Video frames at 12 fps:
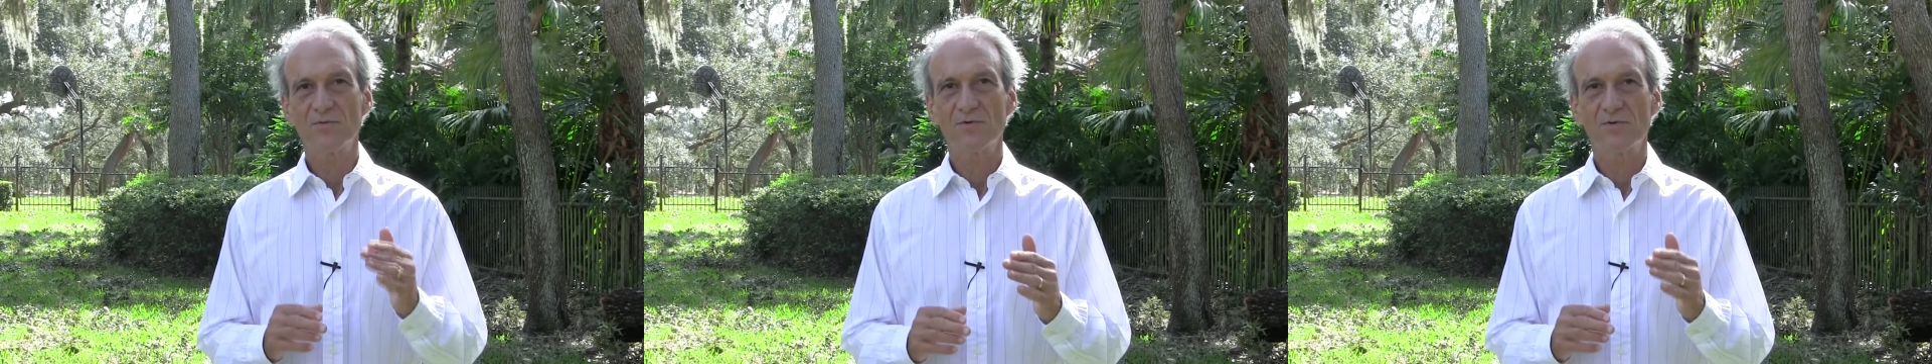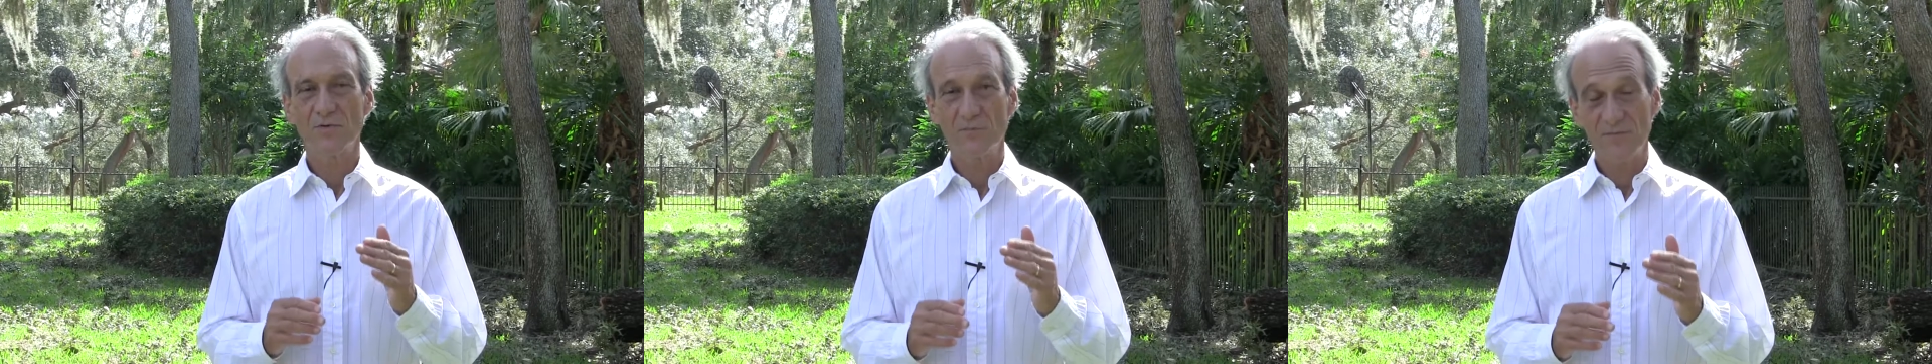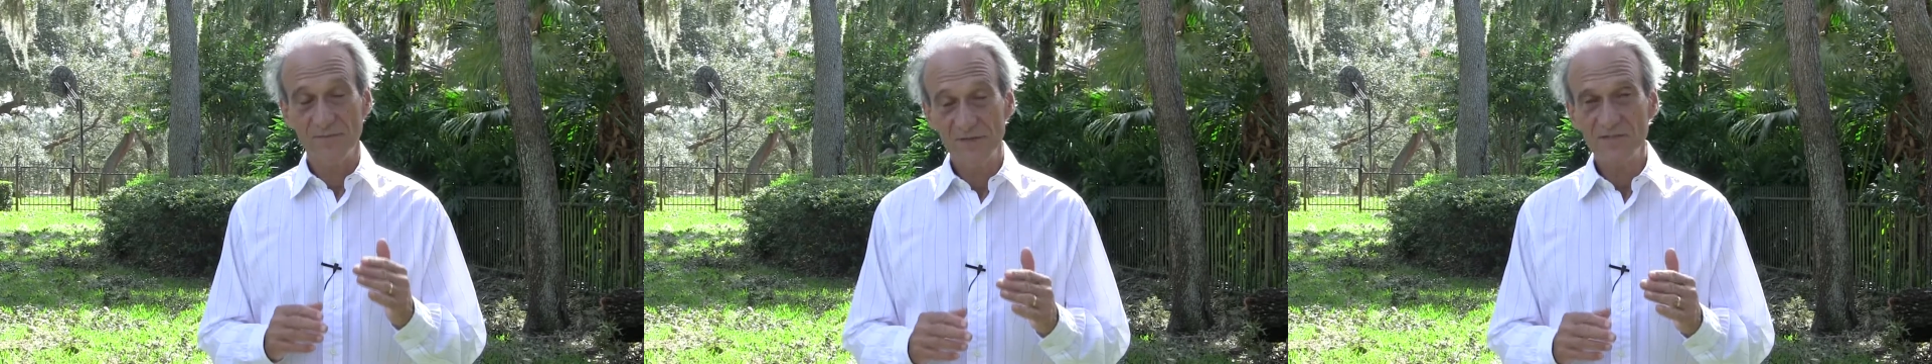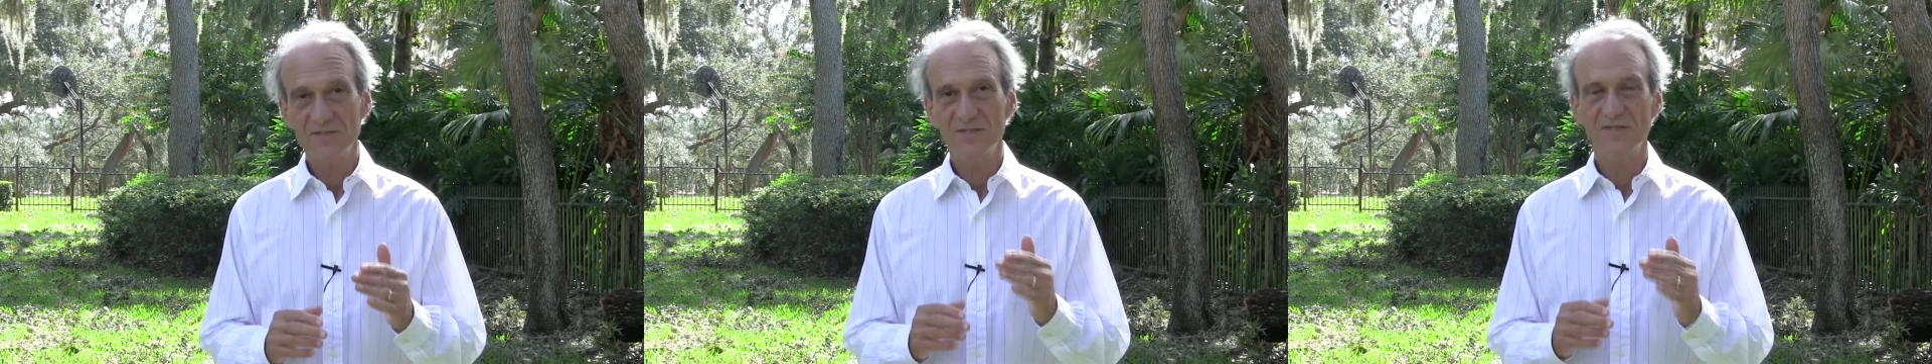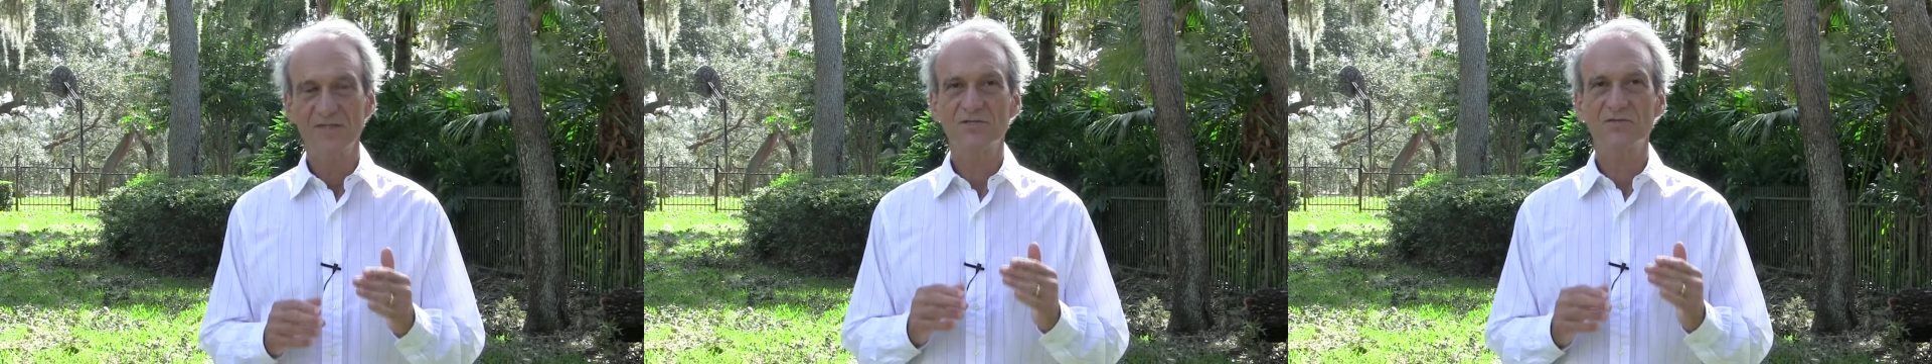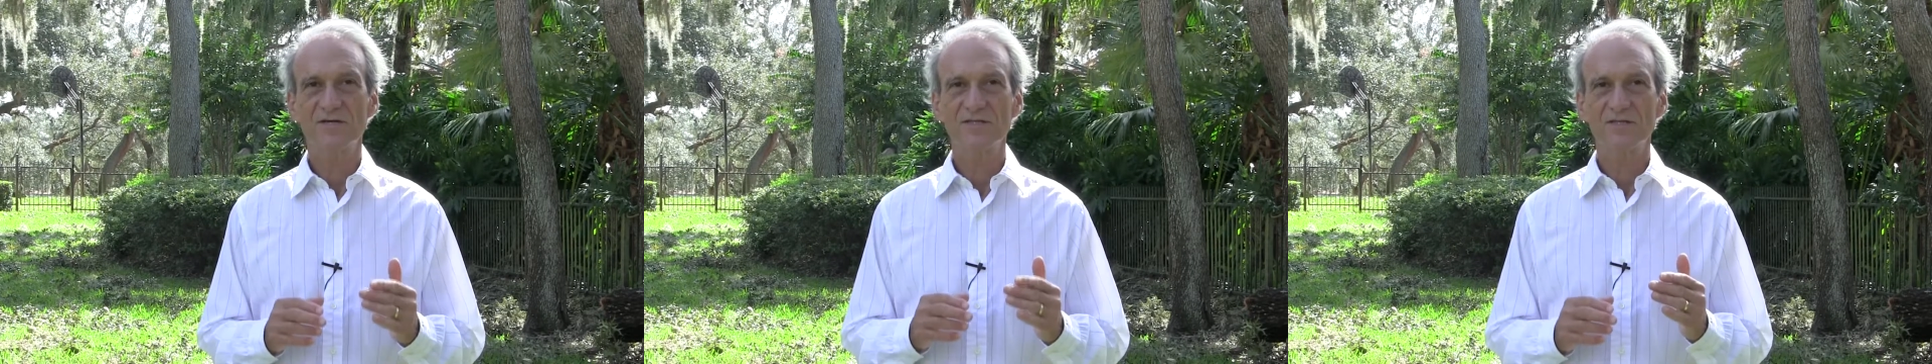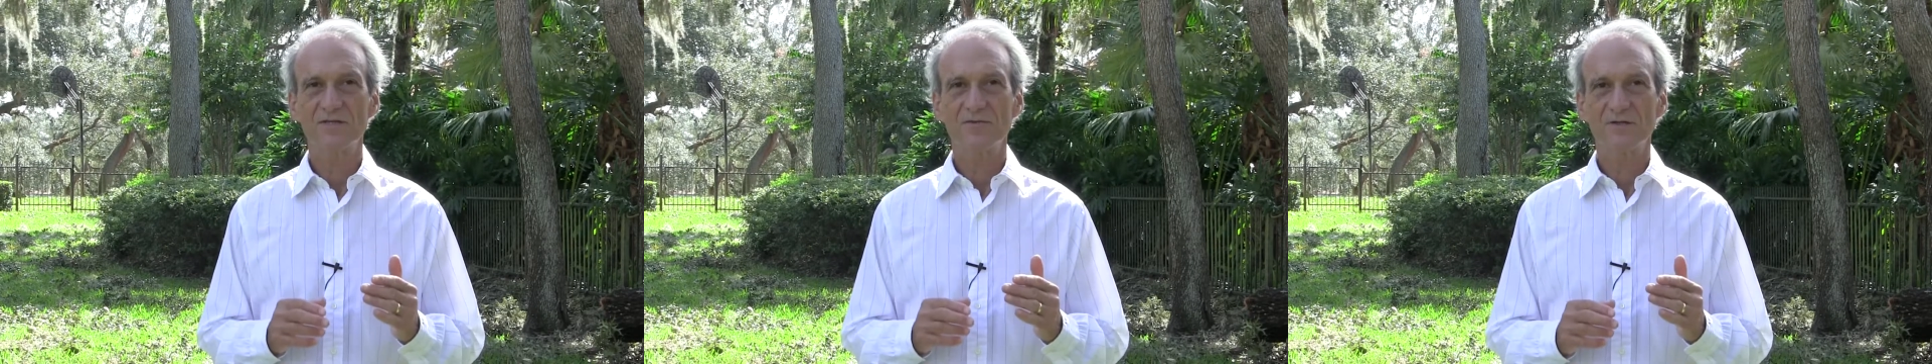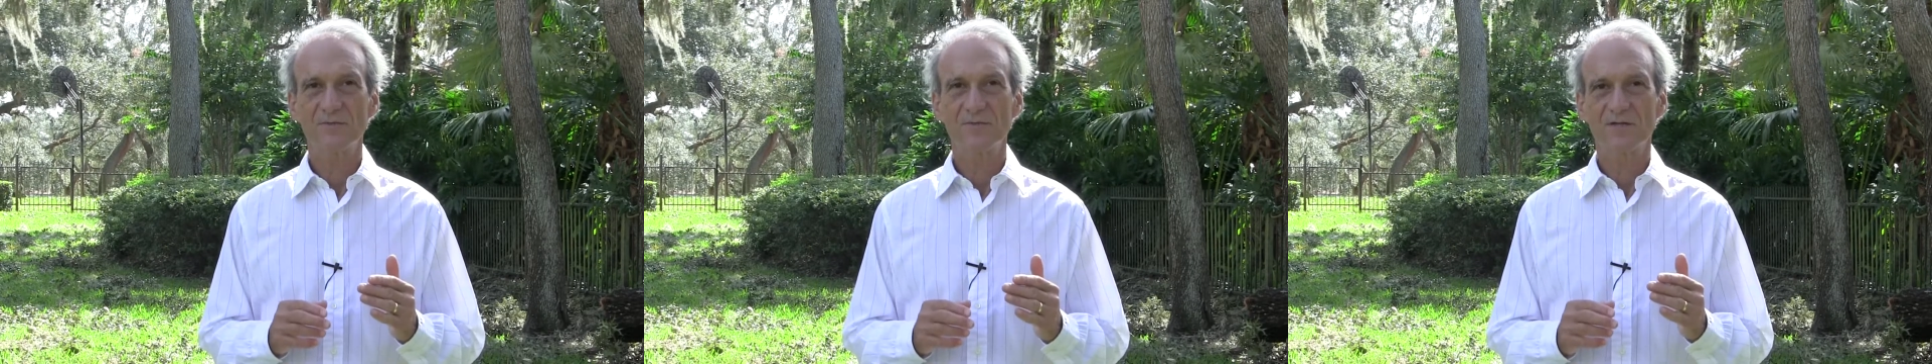or provisions in the trust
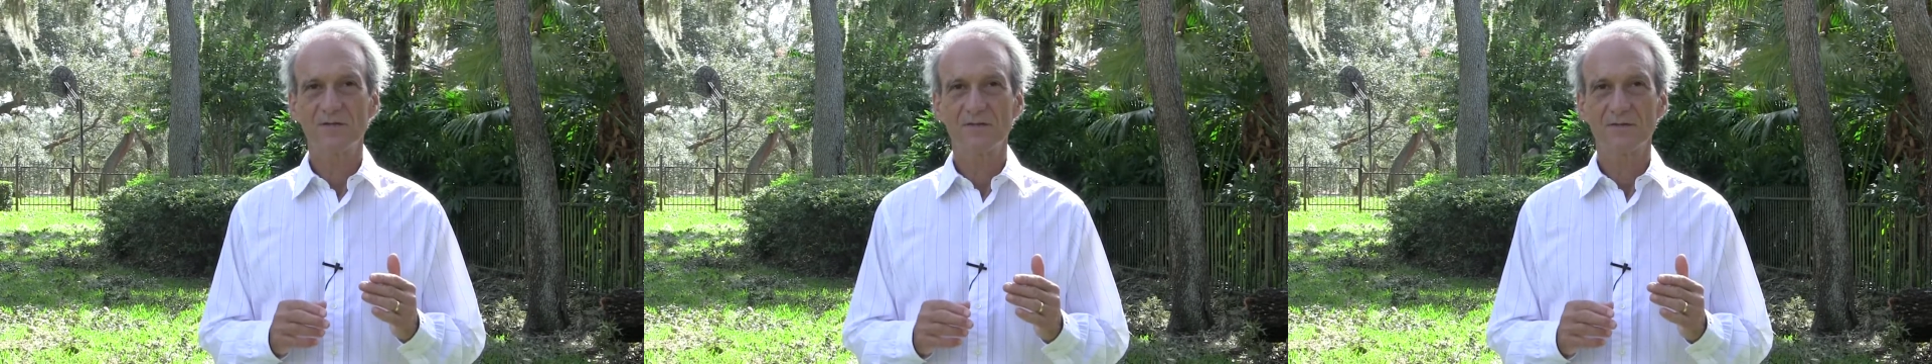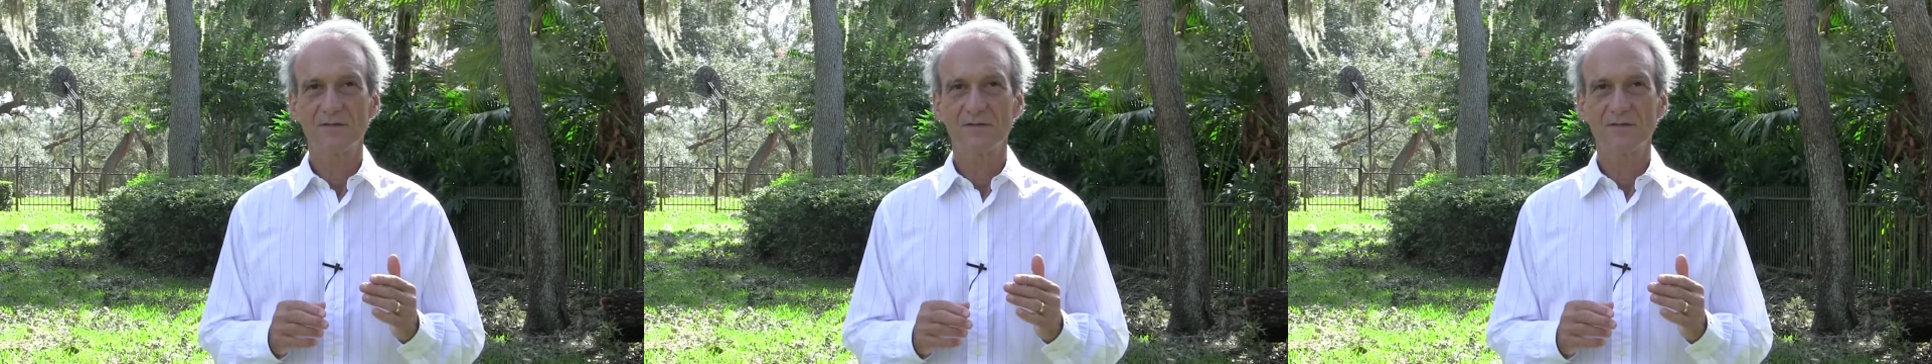agreement